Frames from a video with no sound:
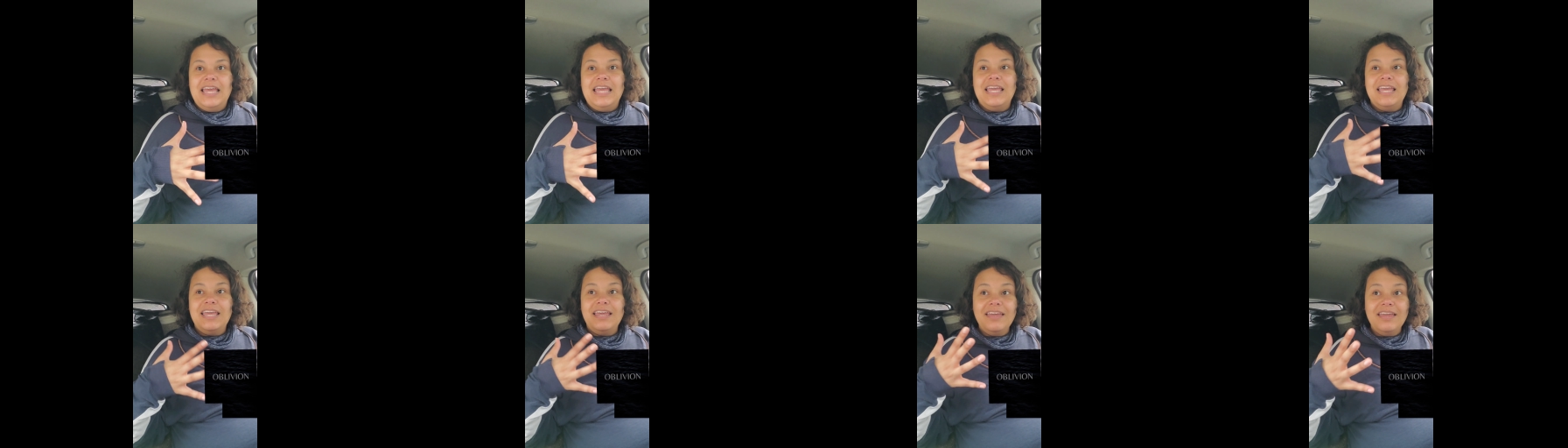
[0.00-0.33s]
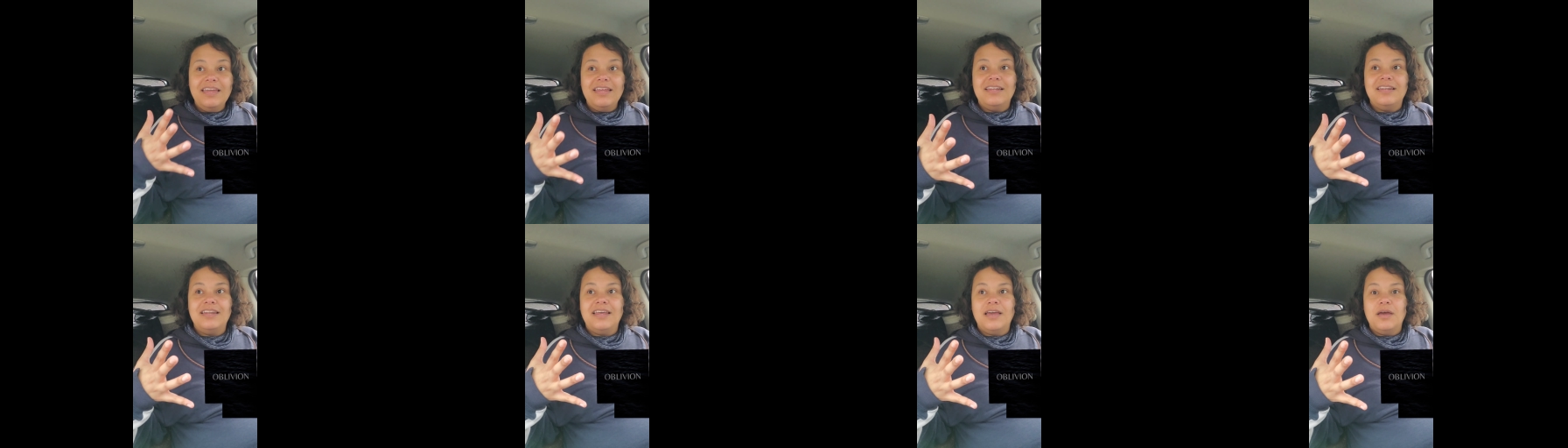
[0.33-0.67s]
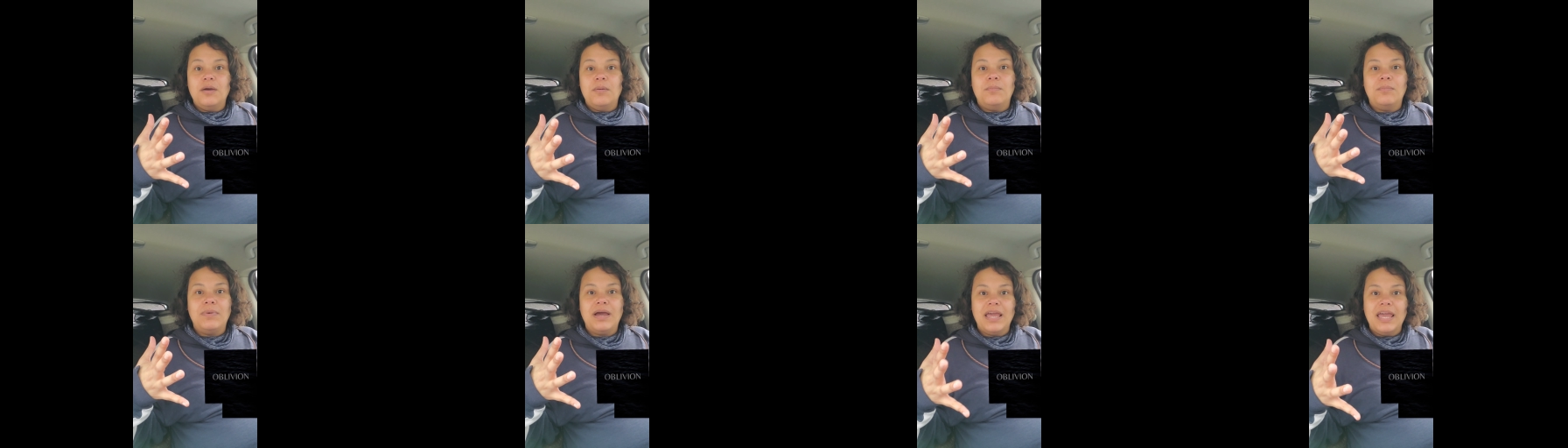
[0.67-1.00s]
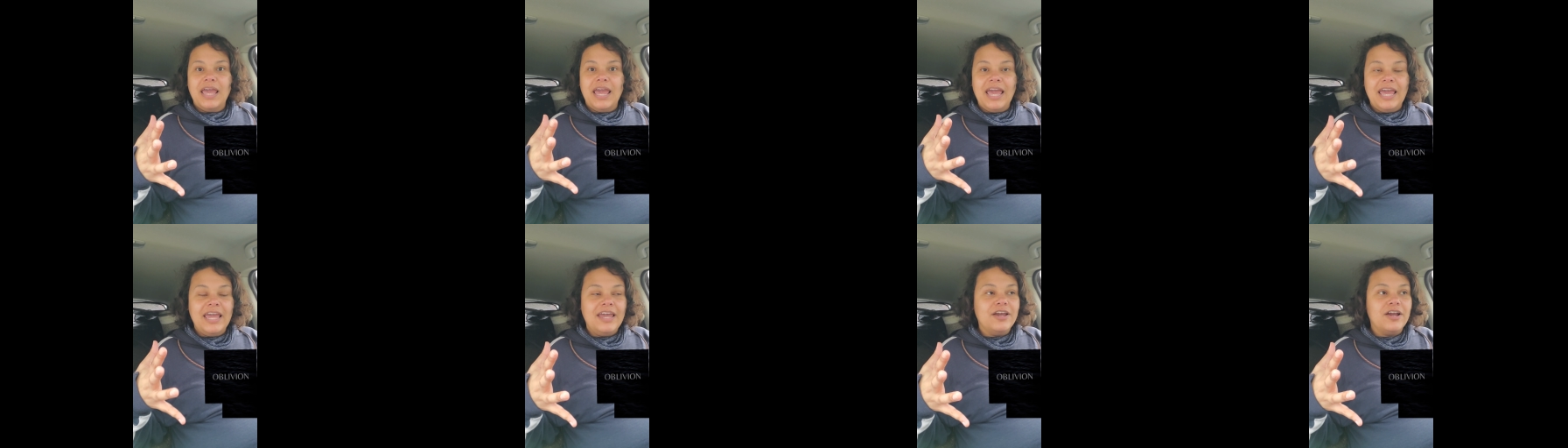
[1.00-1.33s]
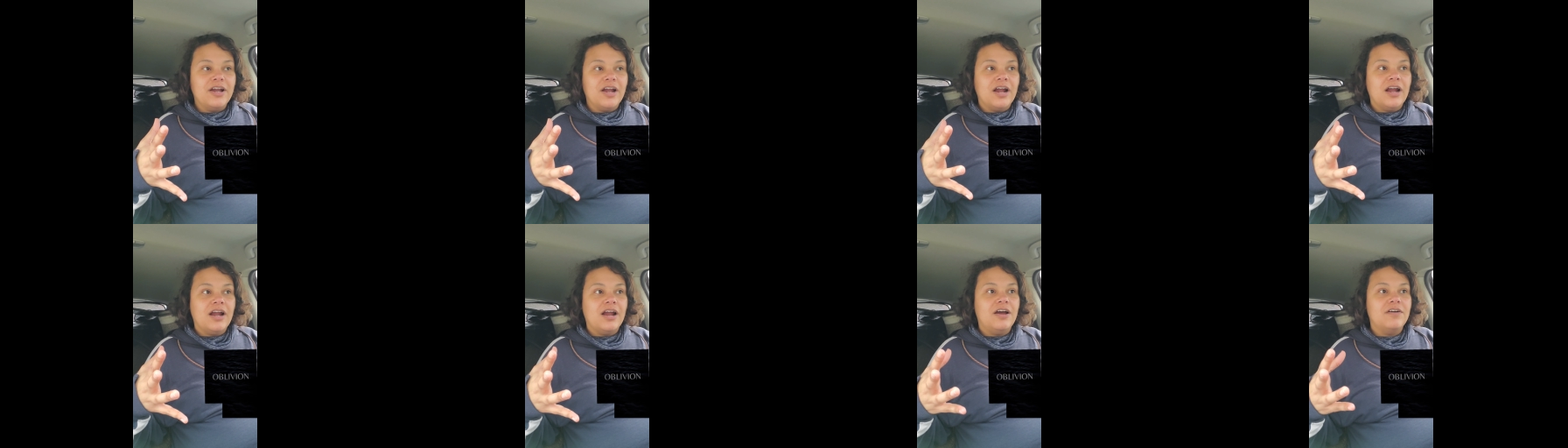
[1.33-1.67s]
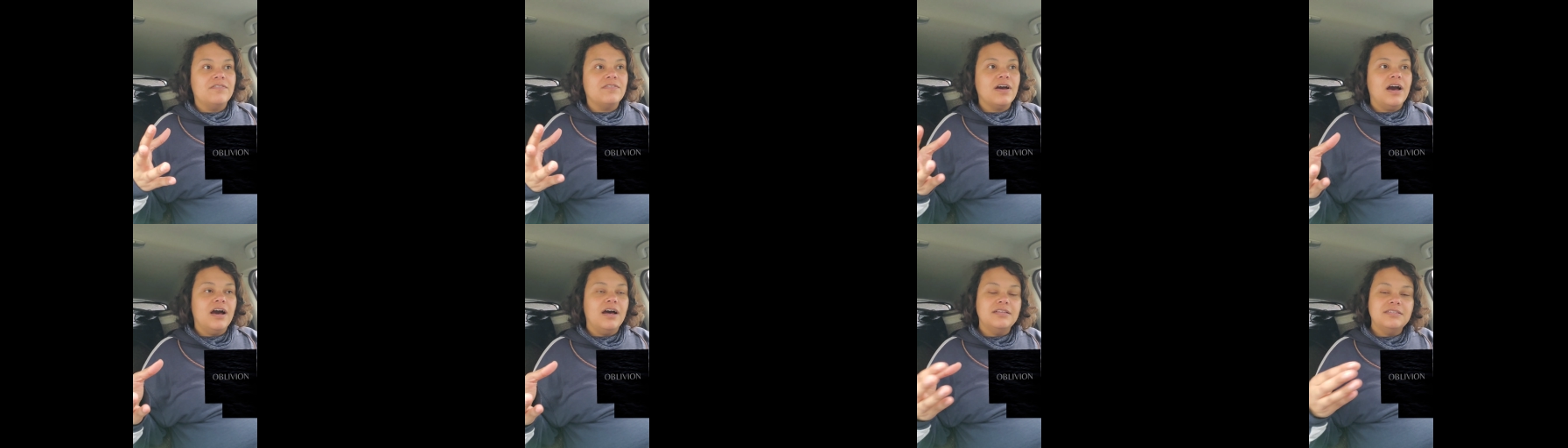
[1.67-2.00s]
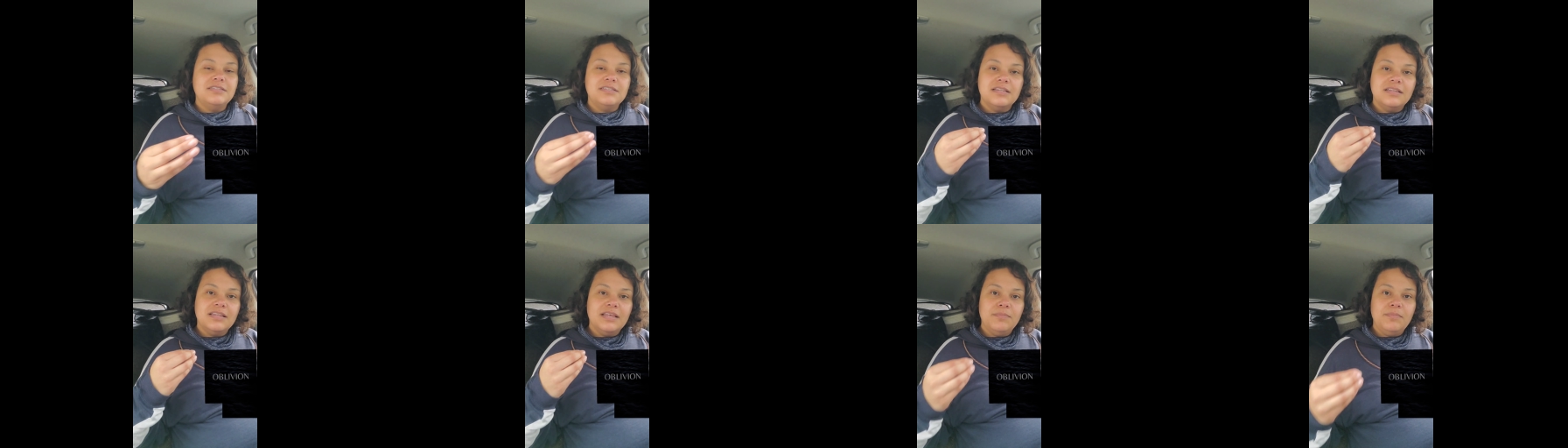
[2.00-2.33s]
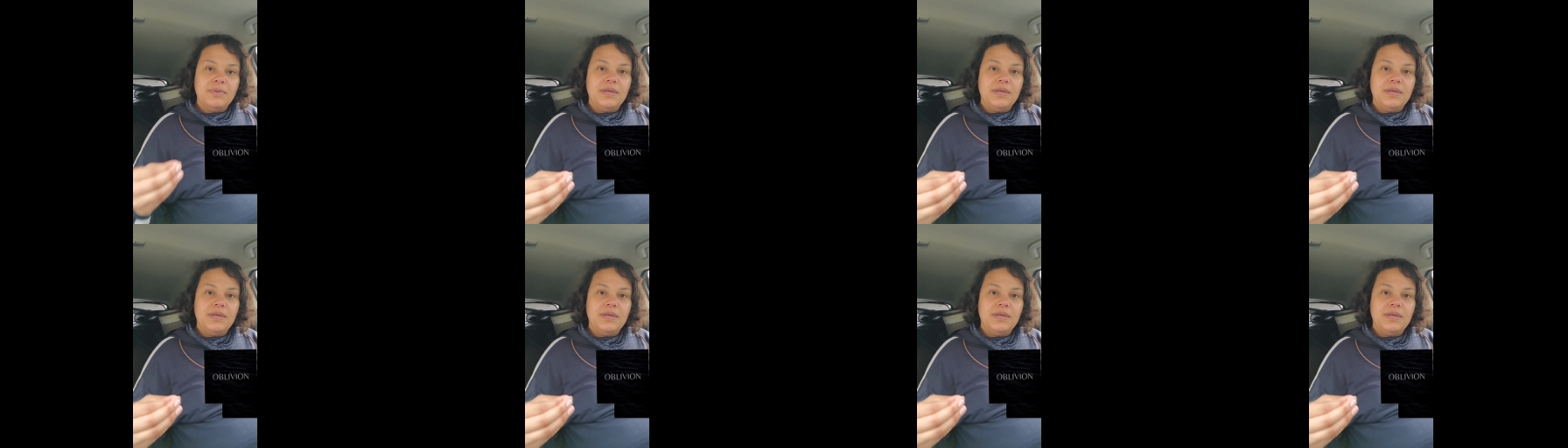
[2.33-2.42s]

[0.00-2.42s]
in my anger of constantly